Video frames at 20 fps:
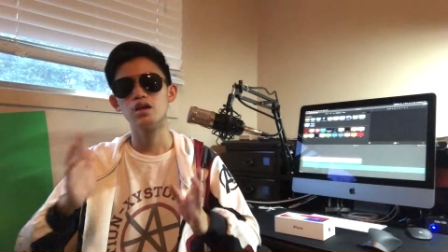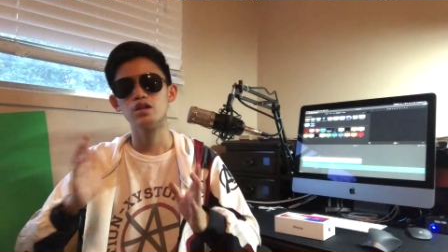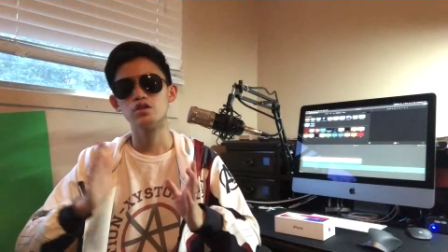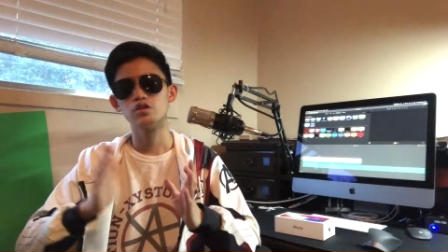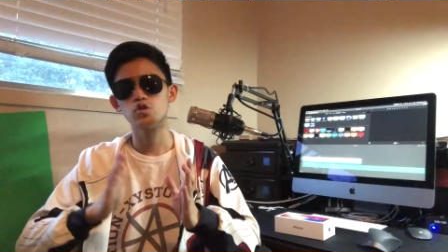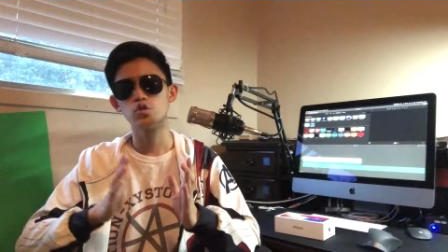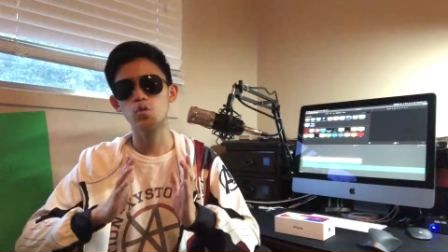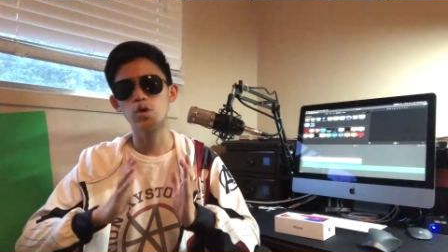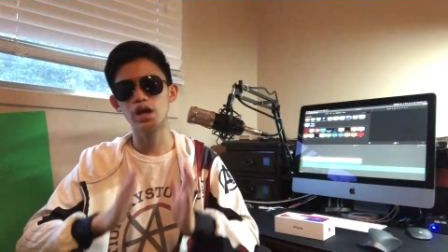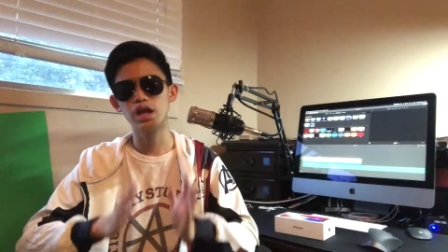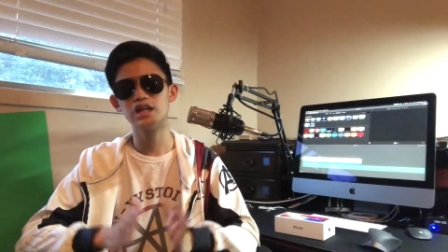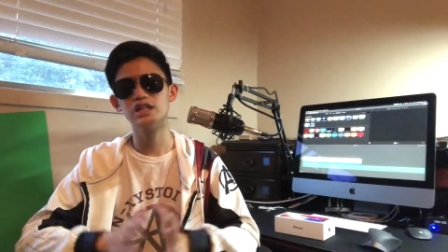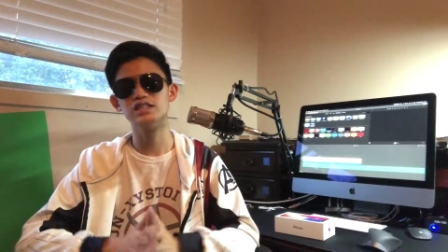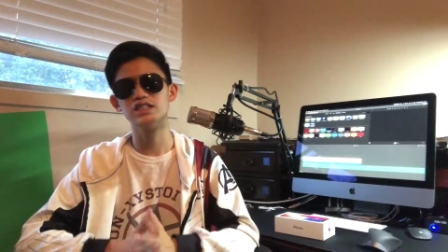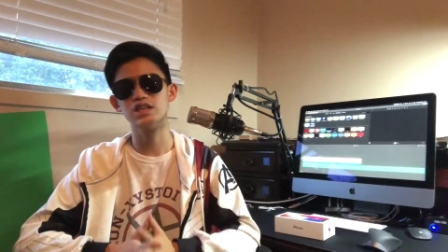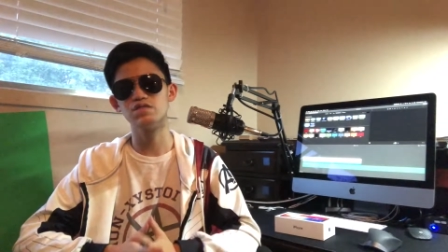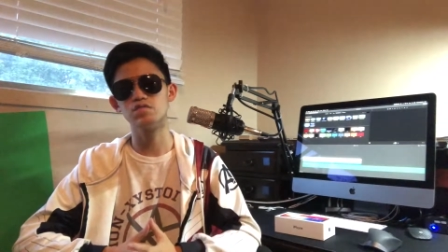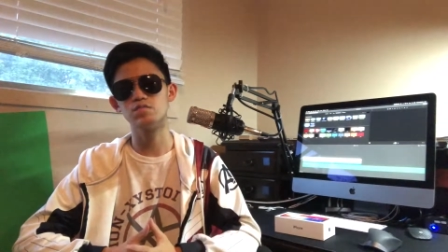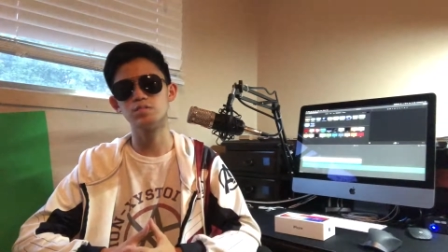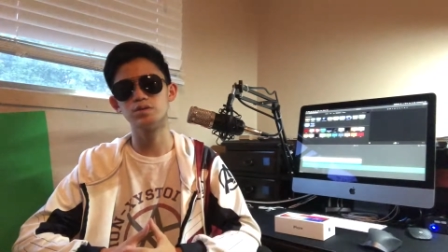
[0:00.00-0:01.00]
to
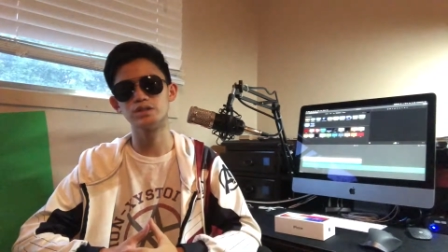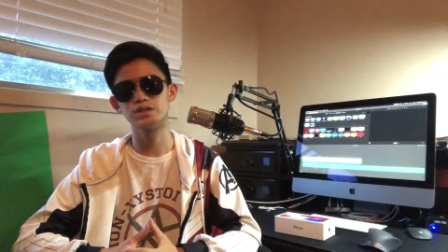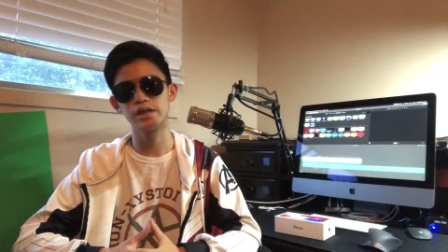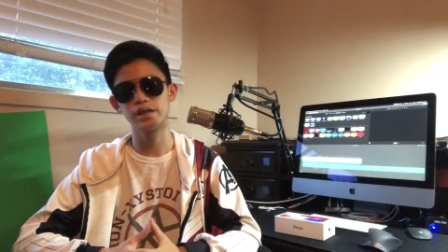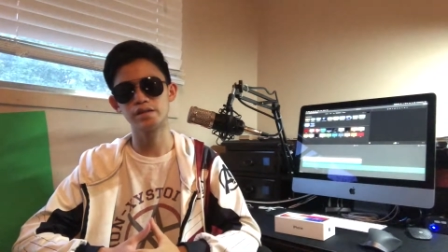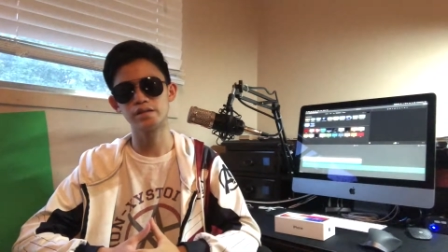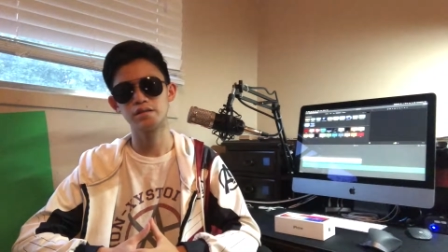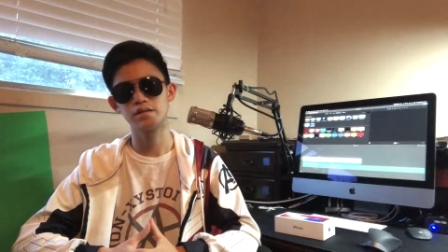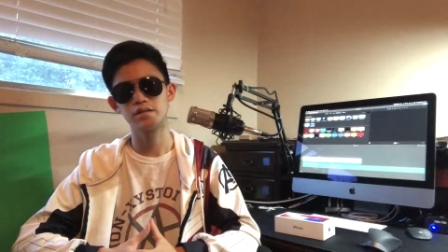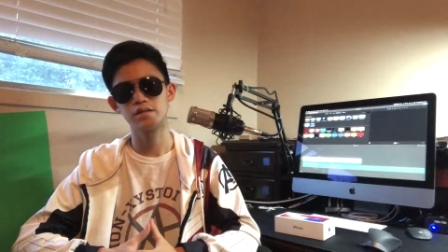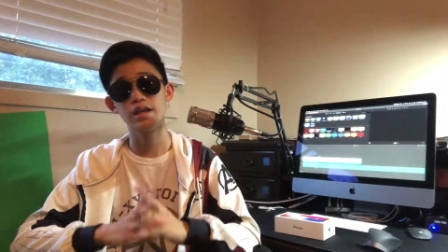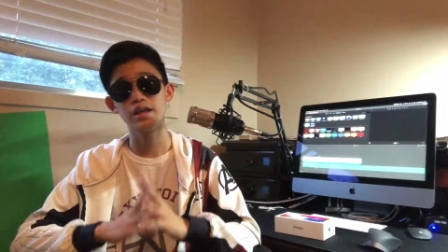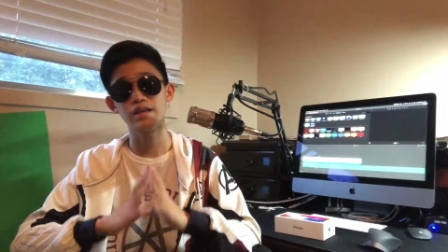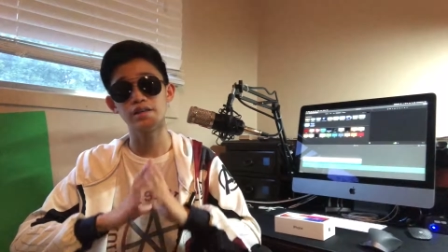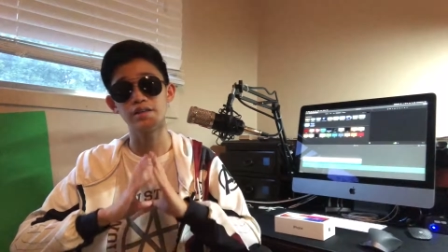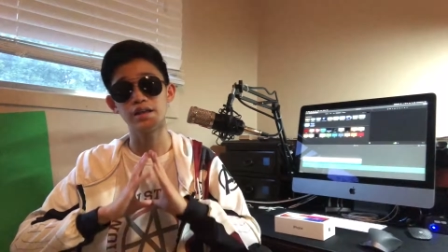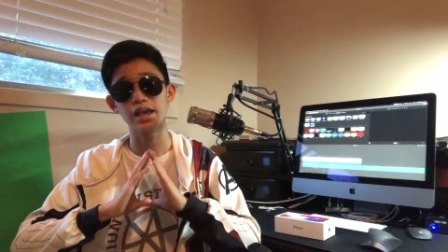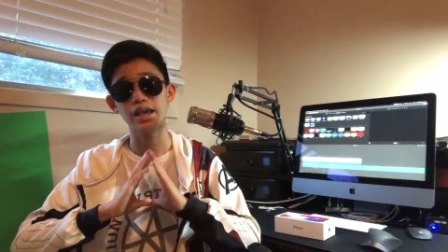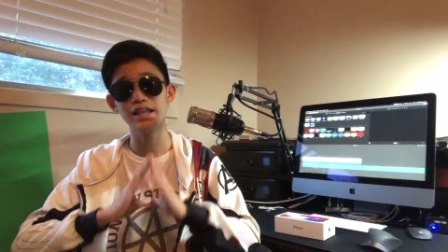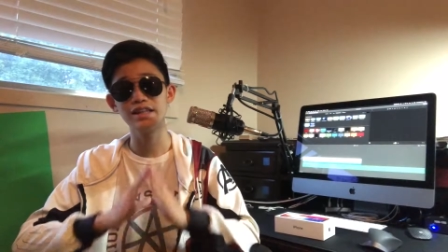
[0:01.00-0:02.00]
87%
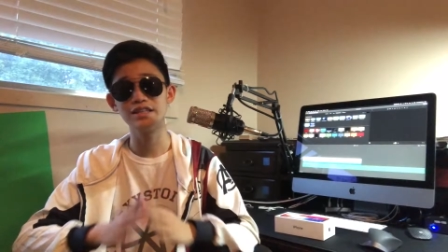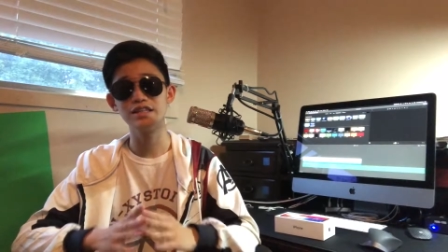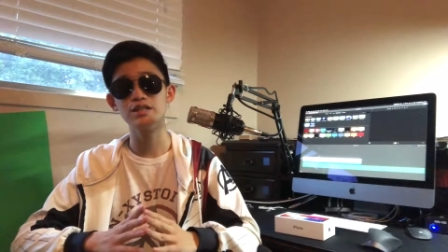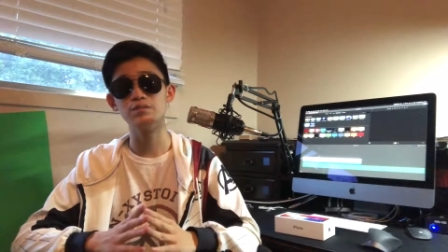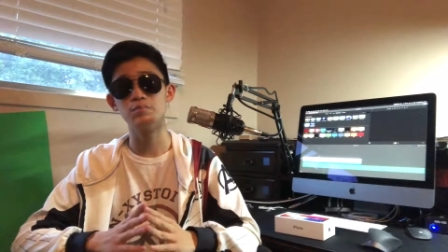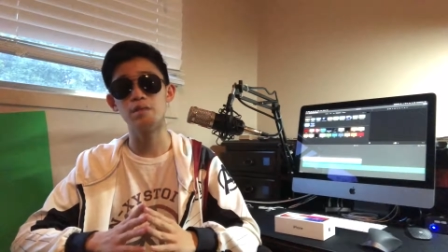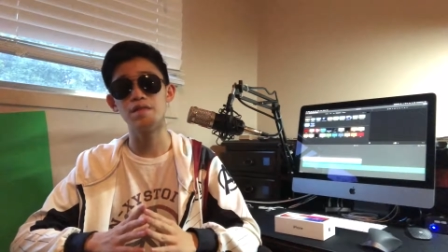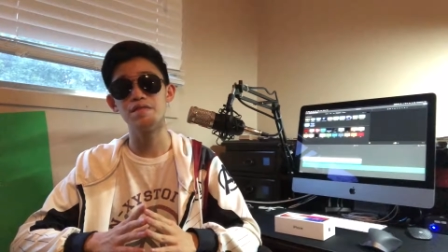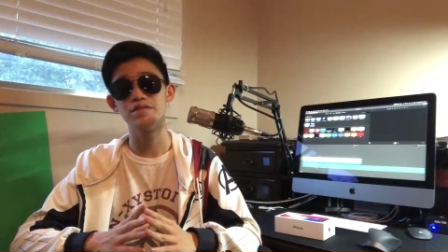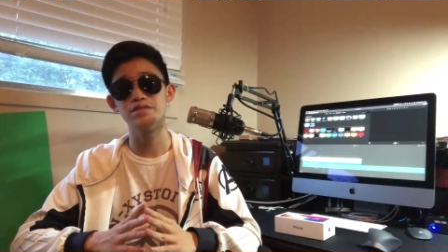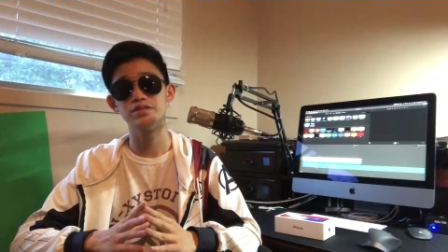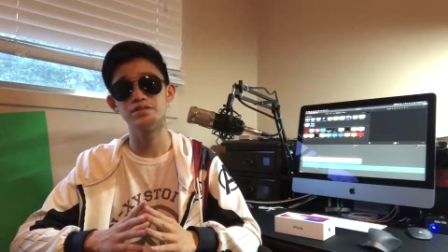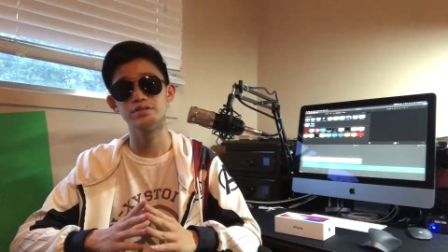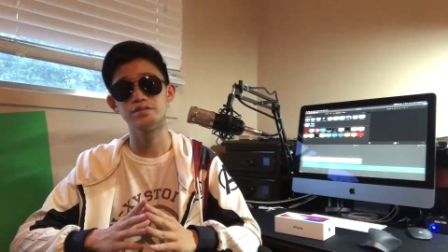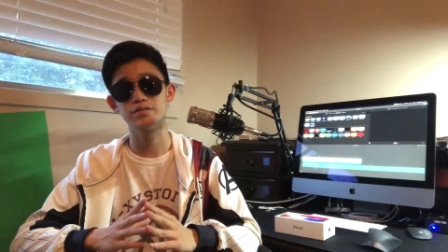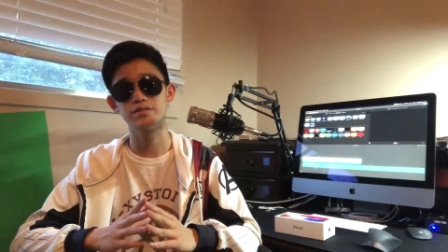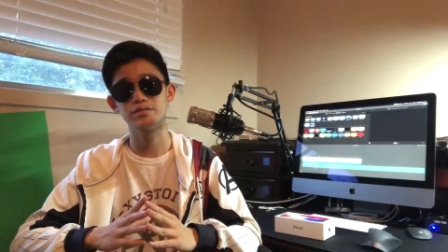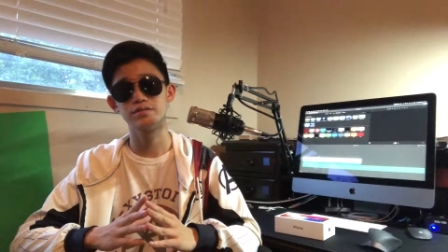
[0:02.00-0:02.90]
in 18 months,